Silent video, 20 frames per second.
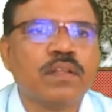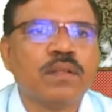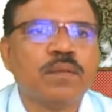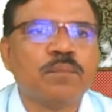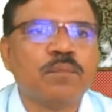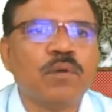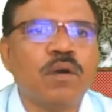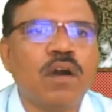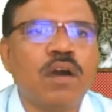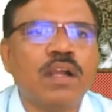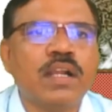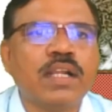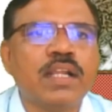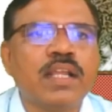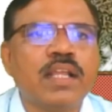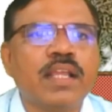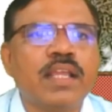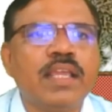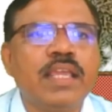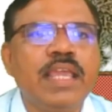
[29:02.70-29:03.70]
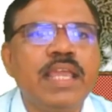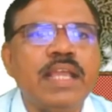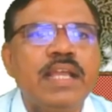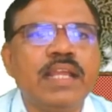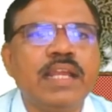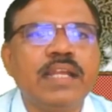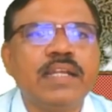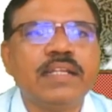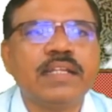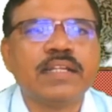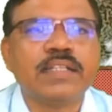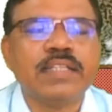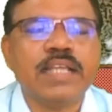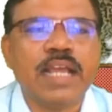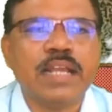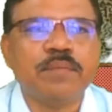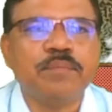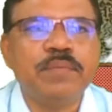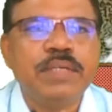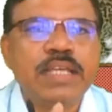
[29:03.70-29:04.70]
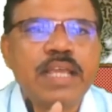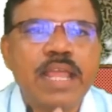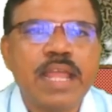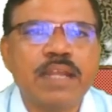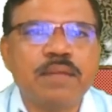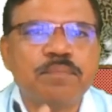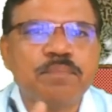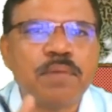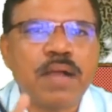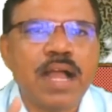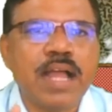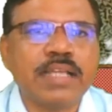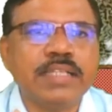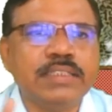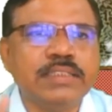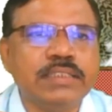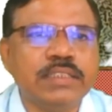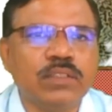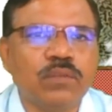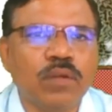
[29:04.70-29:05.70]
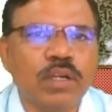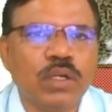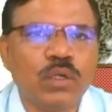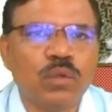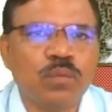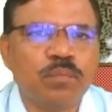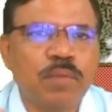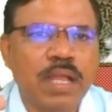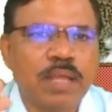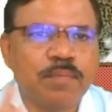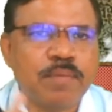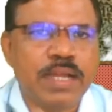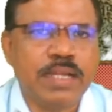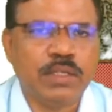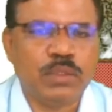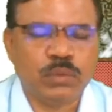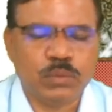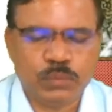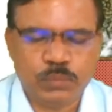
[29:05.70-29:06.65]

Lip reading: for a greater than b and phi is equal to pi by 2.